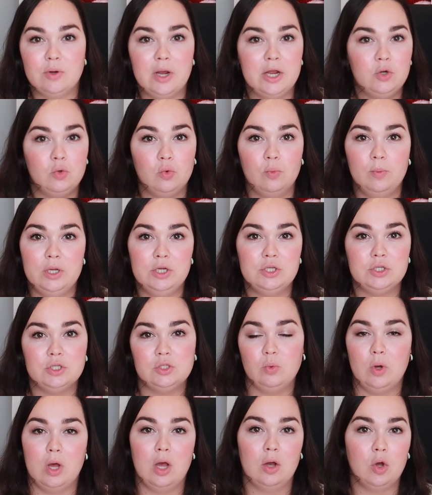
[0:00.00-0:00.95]
I normally
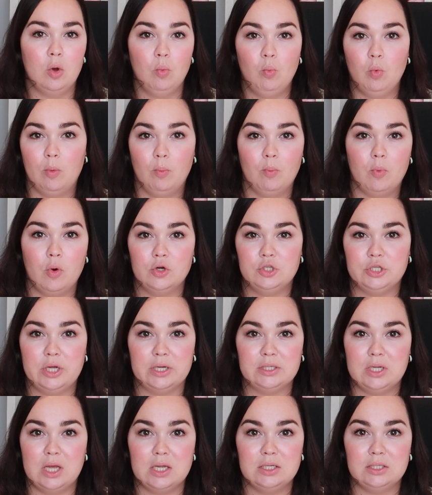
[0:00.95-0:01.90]
just work on one
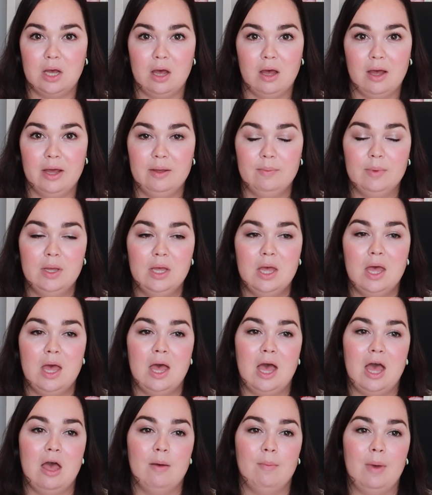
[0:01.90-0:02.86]
project at a time.
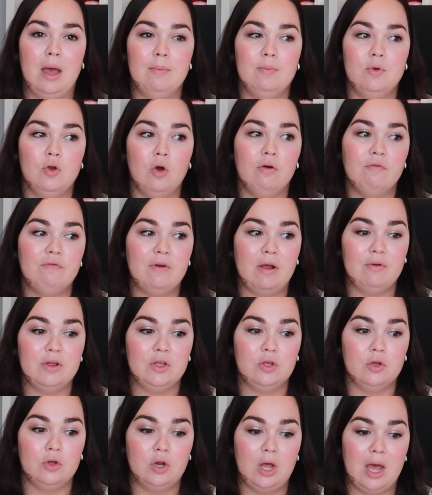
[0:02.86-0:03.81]
I'm not very
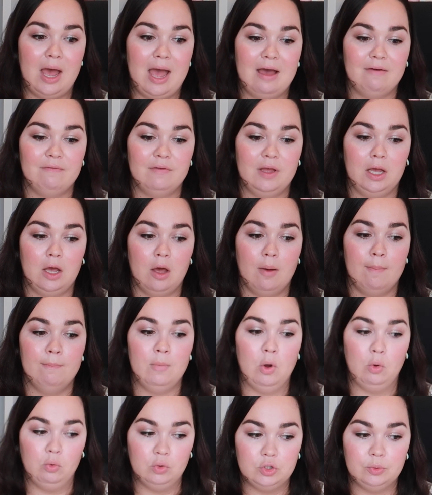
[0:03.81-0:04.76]
good at having
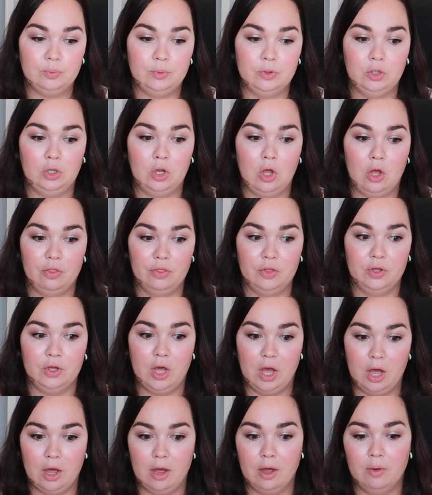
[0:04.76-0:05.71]
multiple on the
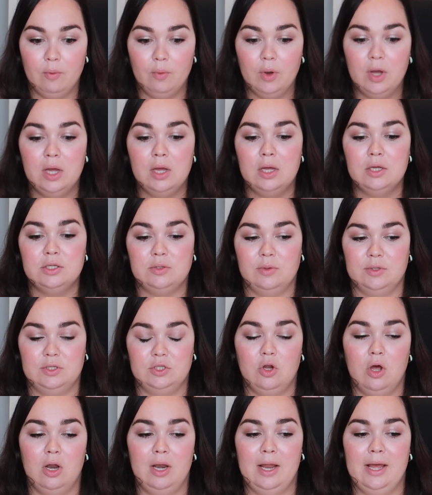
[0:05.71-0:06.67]
go, so
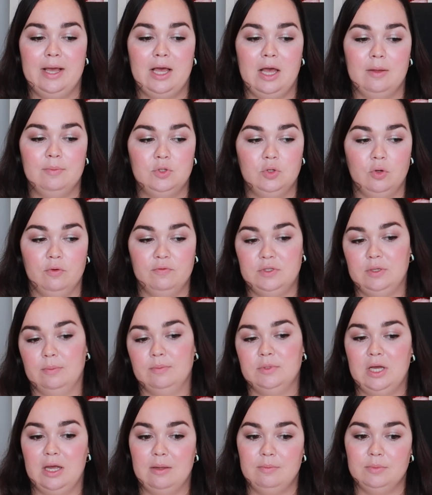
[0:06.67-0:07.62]
it's not like I'm sort of
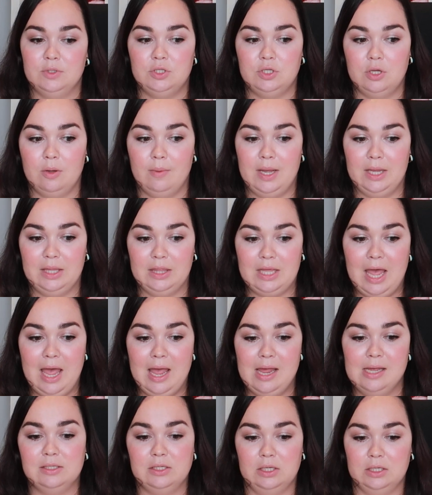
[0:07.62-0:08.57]
sometimes doing the
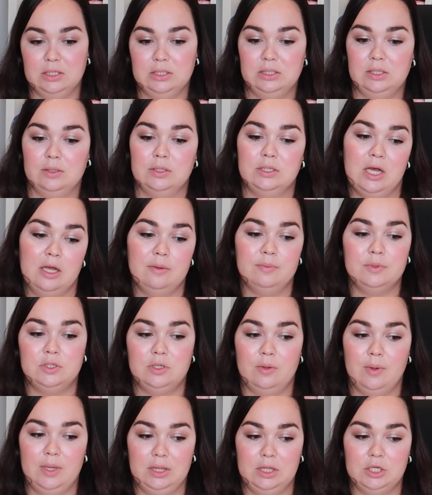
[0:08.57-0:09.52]
Hazel and sometimes
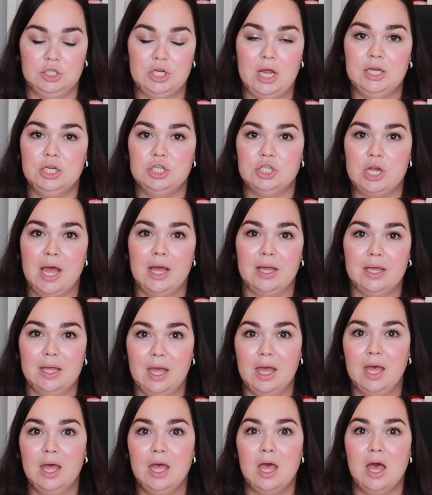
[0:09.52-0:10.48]
doing the Jenny
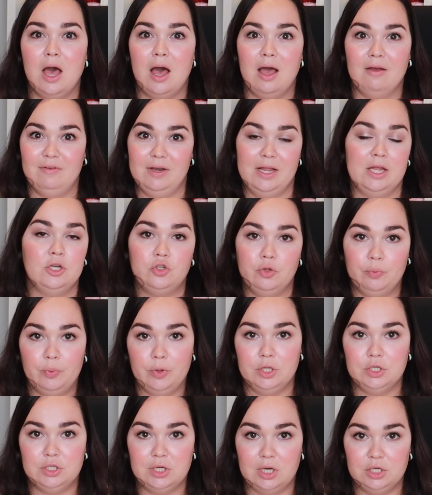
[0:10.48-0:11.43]
jacket. I've literally
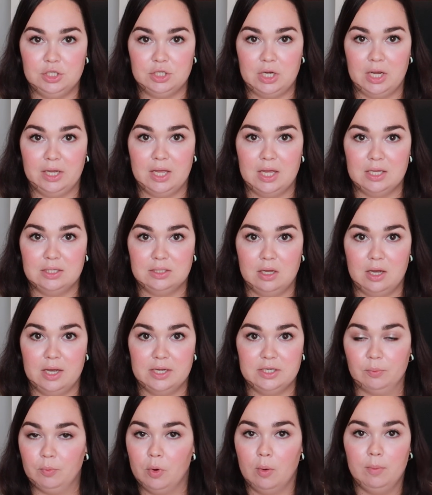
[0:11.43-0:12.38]
put the Jenny jacket
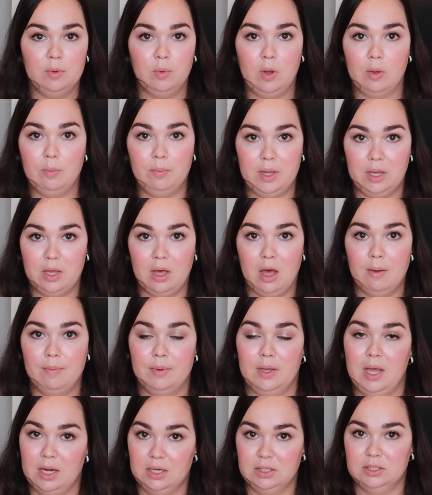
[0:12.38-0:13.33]
aside. I probably won't pick it
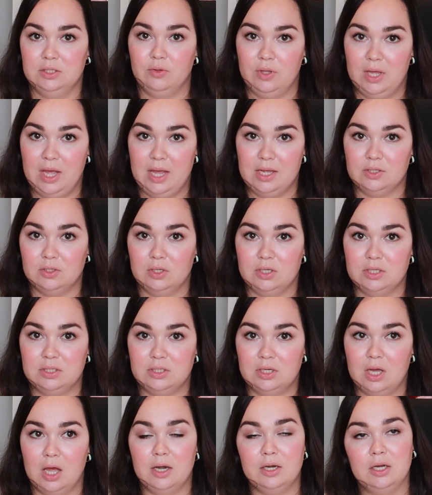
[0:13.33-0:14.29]
up again until the Hazel is
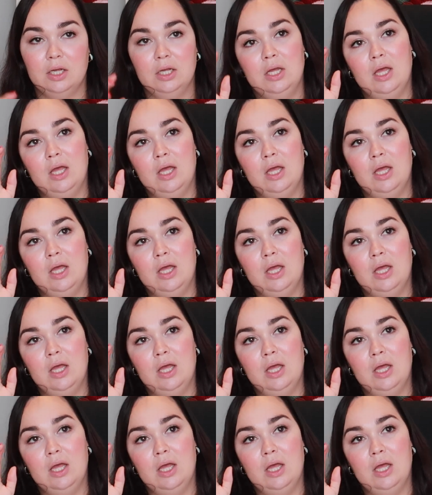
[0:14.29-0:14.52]
done.